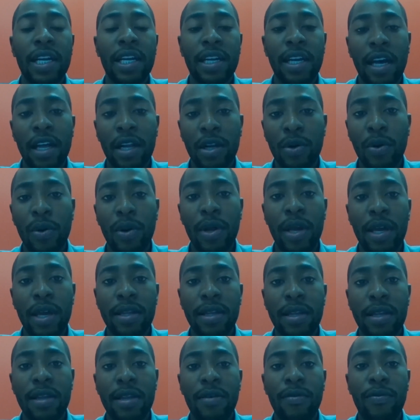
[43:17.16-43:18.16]
we can
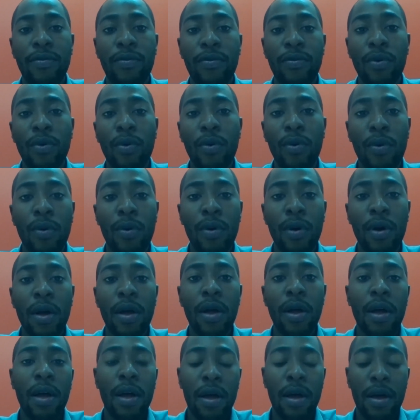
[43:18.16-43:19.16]
calculate the
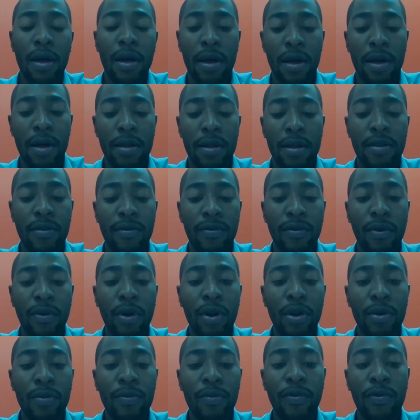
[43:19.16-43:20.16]
flow,
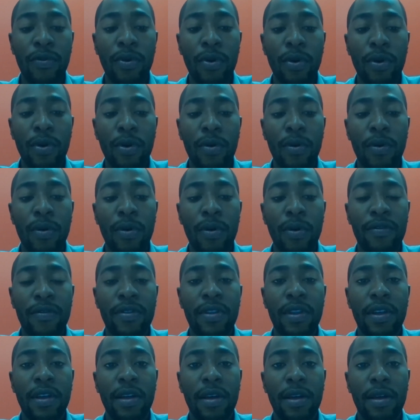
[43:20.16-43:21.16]
the volume
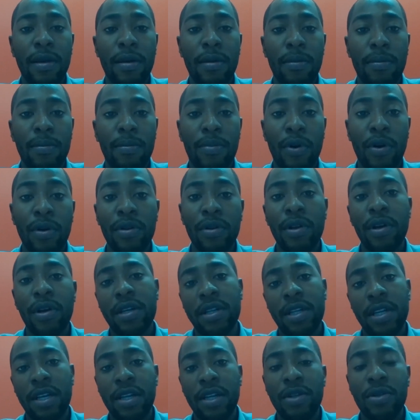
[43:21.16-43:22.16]
flow of the
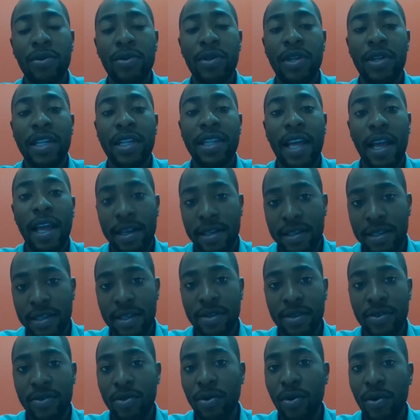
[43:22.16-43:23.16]
product into the
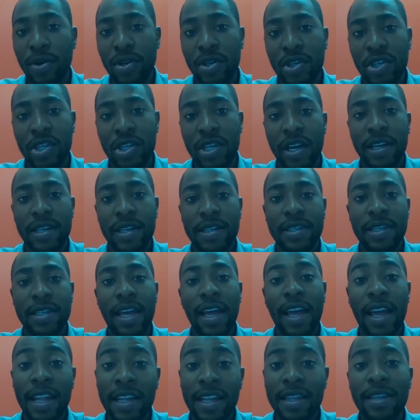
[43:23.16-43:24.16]
tanks, the storage
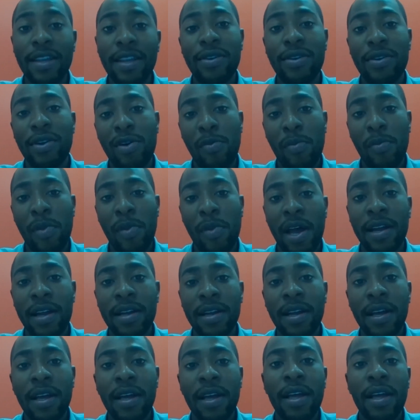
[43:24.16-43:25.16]
tanks, and
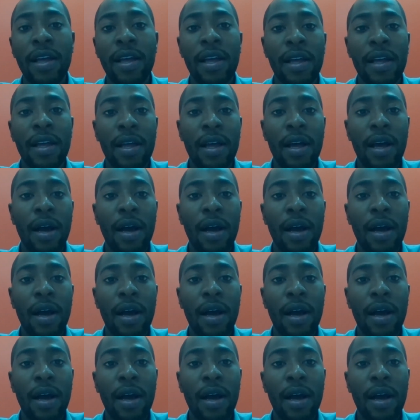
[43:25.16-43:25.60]
determine